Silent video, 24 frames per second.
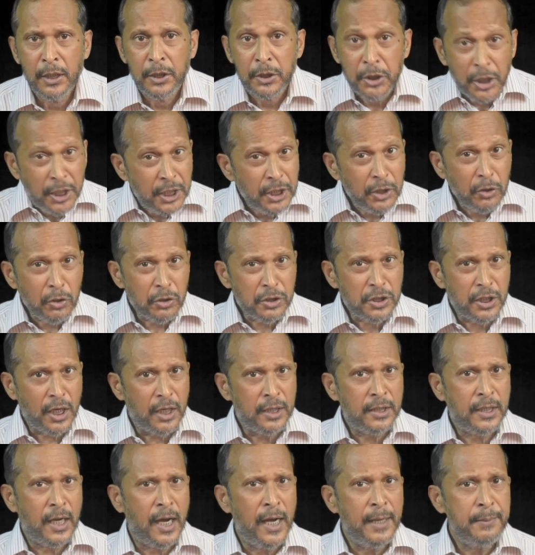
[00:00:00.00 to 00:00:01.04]
The
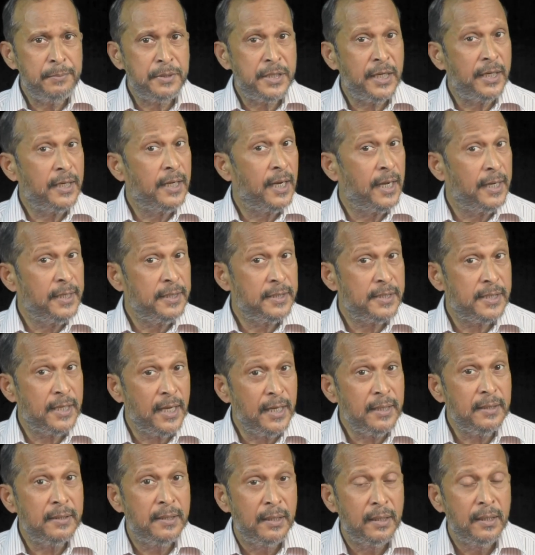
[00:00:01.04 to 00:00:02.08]
Hindustan Times headline
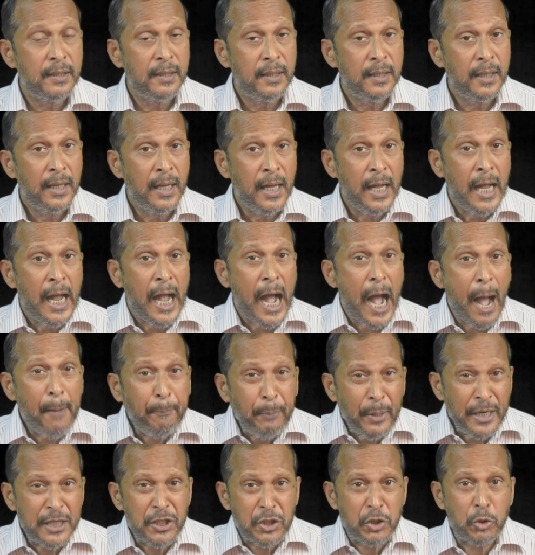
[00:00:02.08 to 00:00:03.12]
said,
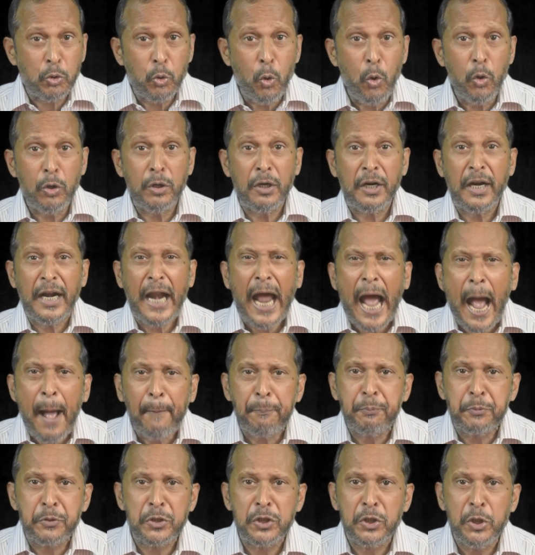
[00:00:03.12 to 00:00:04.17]
Apex Court
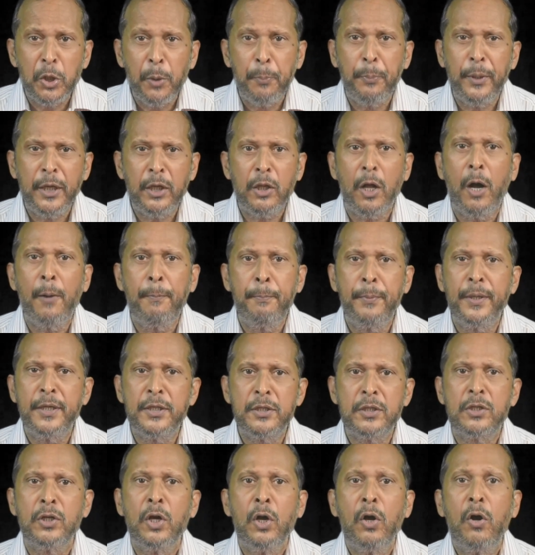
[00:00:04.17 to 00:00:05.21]
wraps UP
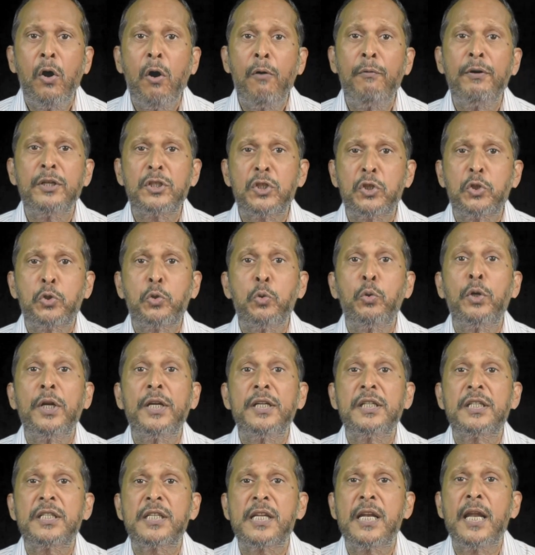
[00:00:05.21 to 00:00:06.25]
government over
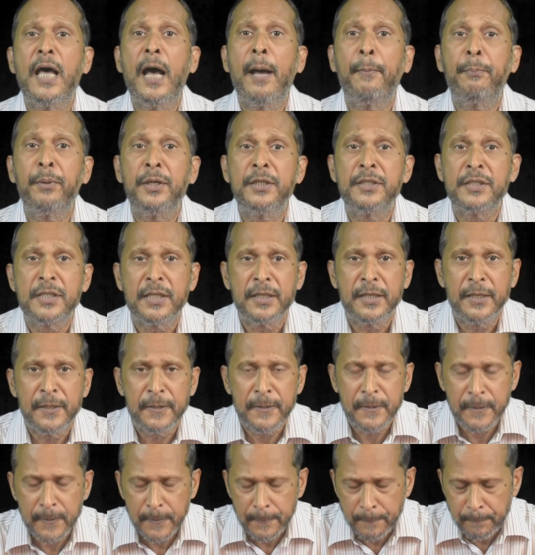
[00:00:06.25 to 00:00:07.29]
student slap
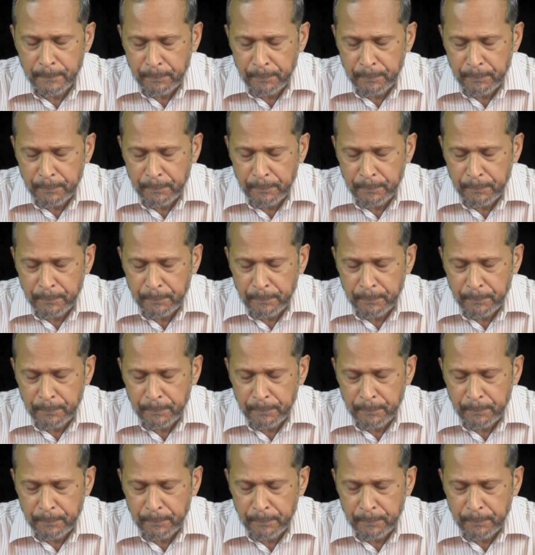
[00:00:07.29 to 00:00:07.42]
incident.